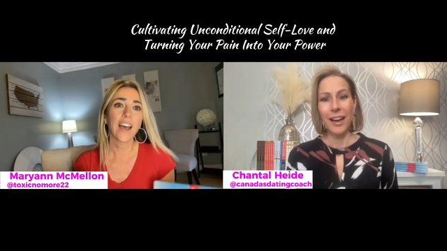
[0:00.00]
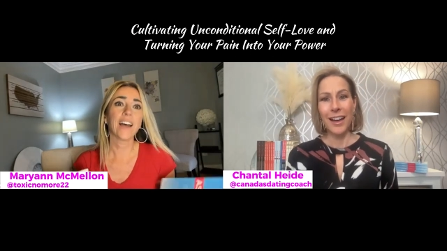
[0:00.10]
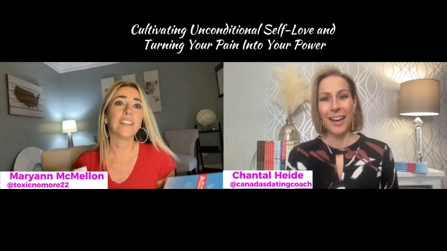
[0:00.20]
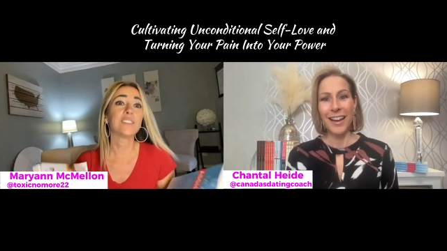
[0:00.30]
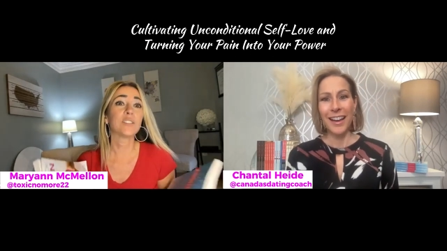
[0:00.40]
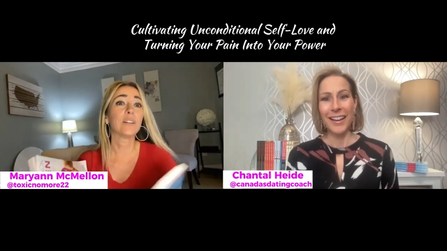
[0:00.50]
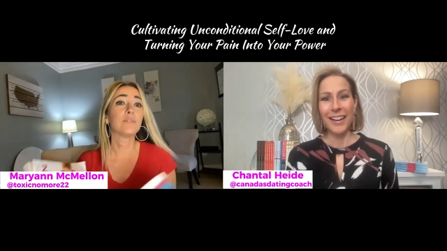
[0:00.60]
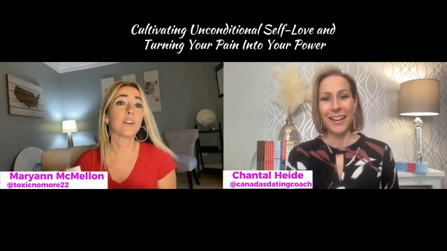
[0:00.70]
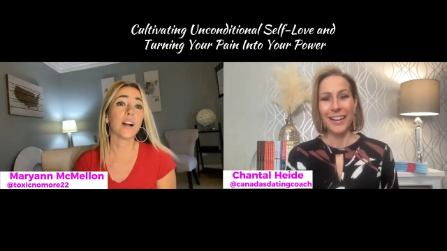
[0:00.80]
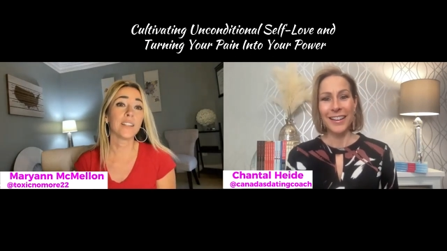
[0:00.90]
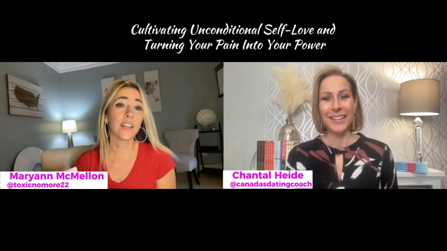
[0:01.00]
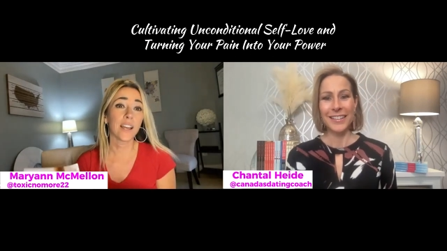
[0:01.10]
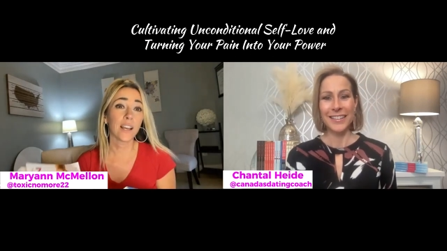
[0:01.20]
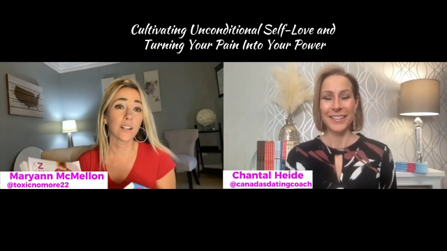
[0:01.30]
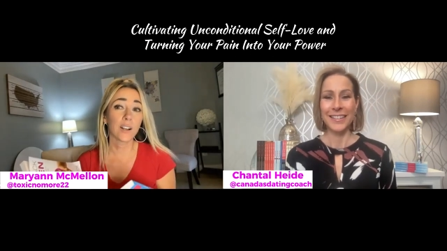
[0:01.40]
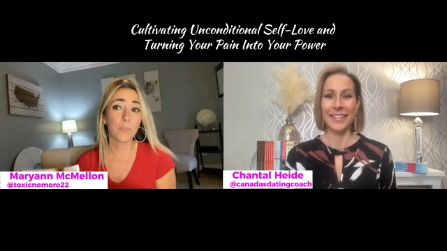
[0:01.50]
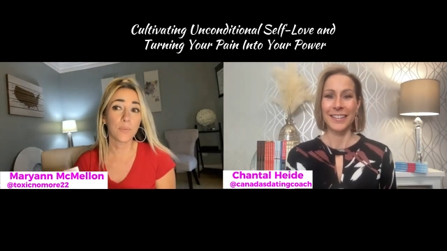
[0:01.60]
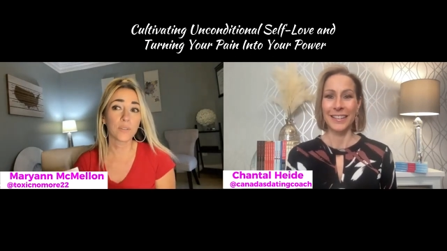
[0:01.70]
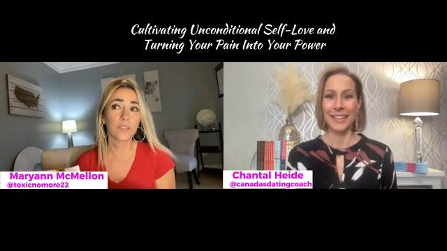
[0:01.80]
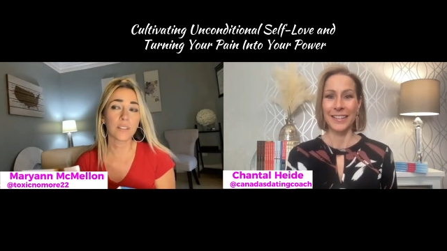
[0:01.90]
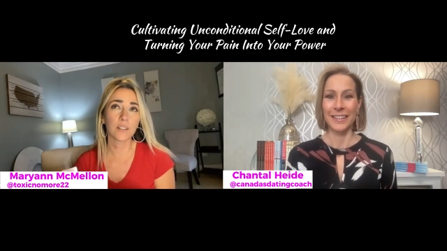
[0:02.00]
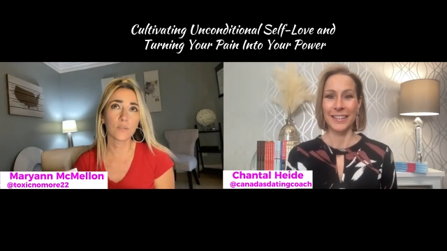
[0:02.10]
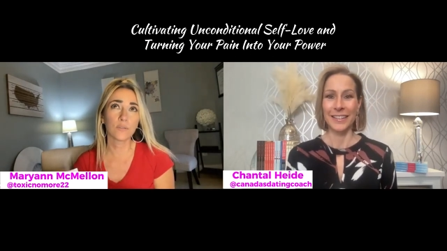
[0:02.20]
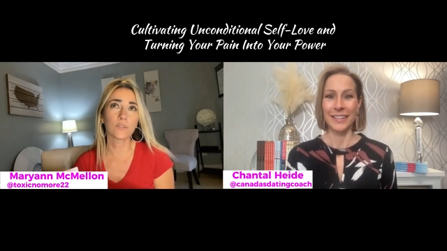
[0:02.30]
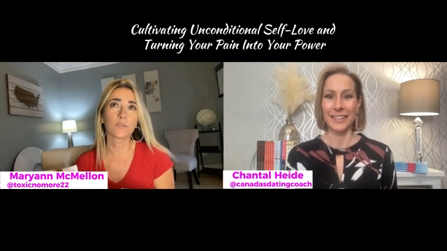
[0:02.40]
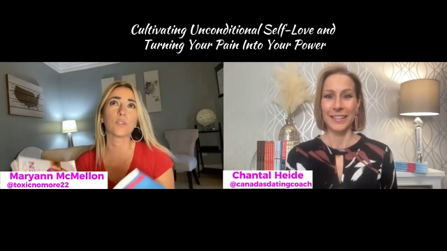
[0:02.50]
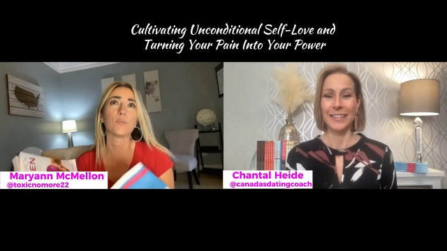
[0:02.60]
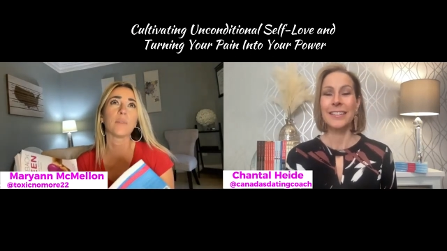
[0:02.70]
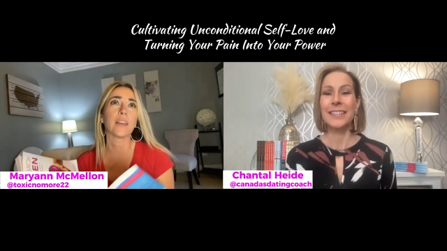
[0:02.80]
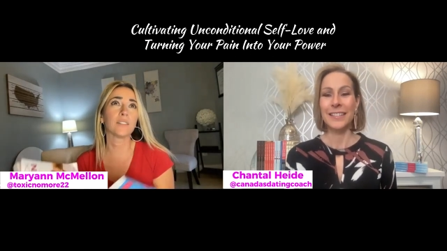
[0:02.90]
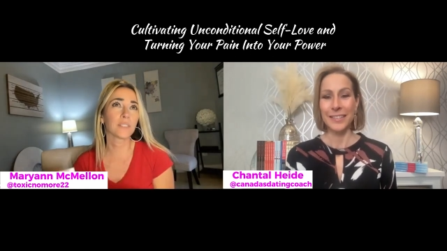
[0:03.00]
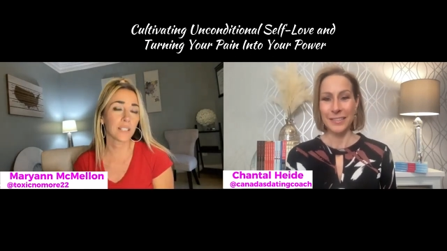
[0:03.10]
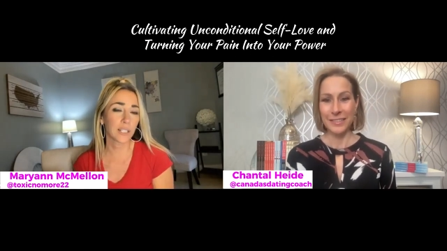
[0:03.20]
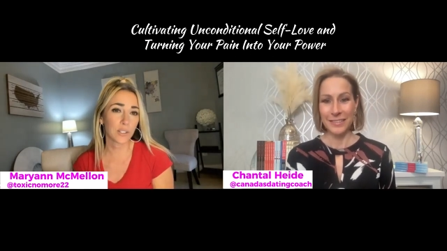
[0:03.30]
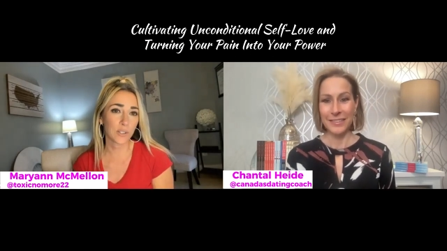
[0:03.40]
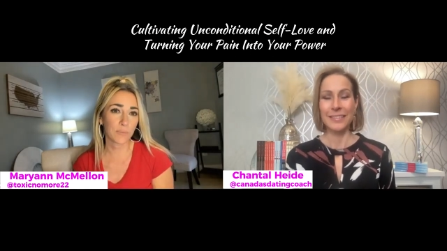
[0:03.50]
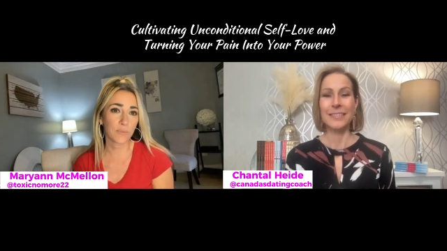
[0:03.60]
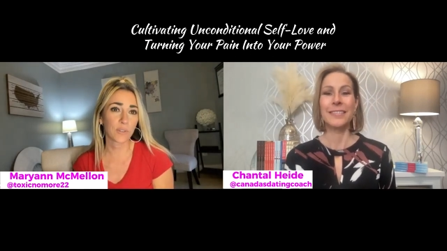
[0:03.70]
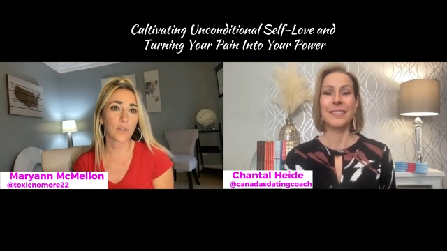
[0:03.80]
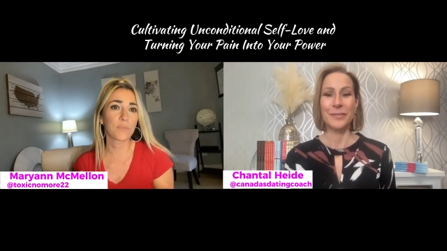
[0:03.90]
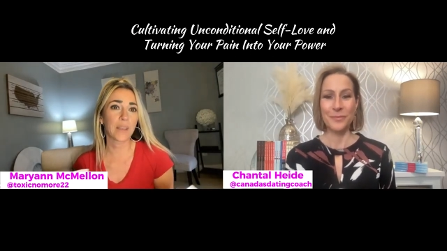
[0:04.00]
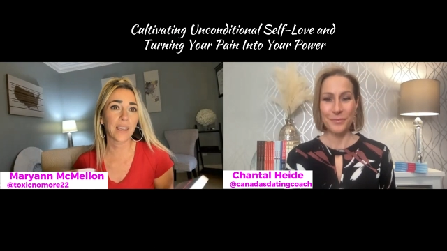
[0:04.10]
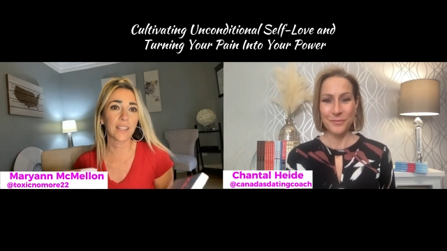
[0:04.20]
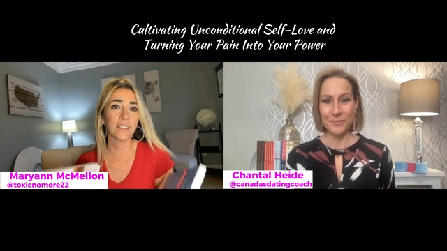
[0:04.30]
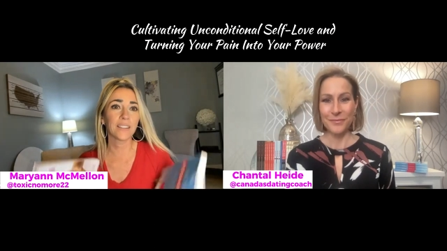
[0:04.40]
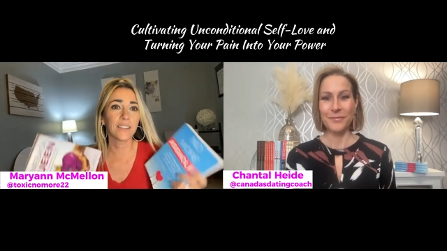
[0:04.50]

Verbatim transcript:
Speaker 1: And so I run a couple singles group and a relationship group. And